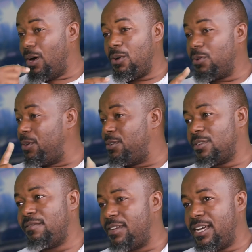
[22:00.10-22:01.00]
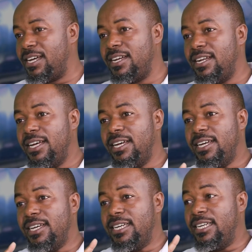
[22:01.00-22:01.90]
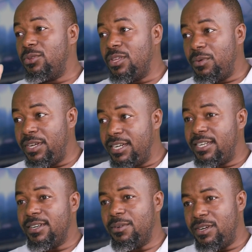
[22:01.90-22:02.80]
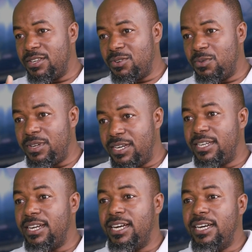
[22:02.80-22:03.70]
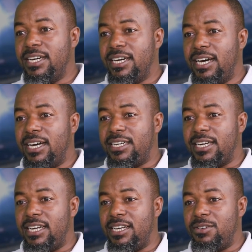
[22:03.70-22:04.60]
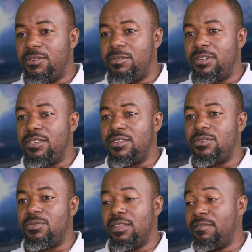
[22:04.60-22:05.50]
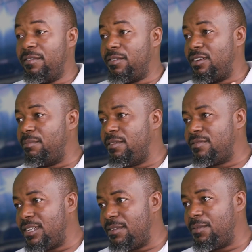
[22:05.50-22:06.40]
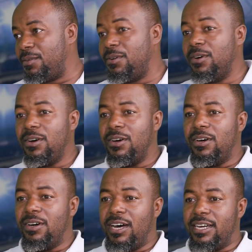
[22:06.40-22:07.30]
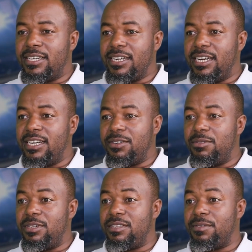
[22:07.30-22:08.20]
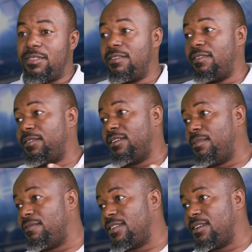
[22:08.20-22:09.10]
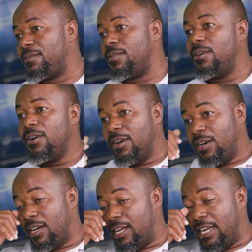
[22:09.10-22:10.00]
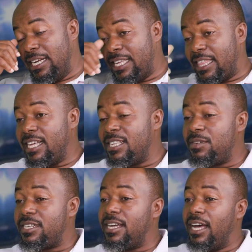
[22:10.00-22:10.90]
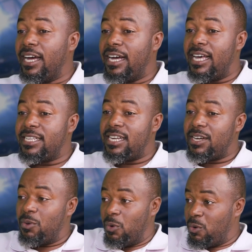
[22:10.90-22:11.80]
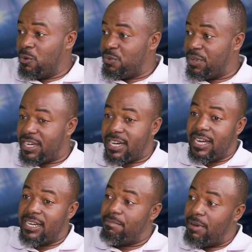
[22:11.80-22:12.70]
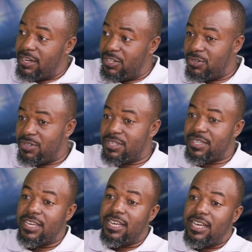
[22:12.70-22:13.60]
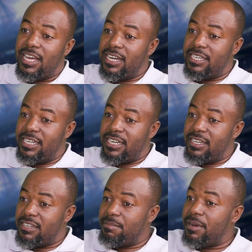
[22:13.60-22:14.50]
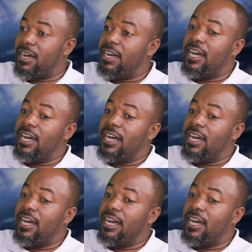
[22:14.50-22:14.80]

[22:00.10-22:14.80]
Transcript: how long you hit your 7-iron, into the wind, when there's no wind, at an altitude which is 2,500 above sea level, at an altitude which is 4,500 above sea level. These are things which guys like Cruisewick and Parry Jones and Jaden Shepherd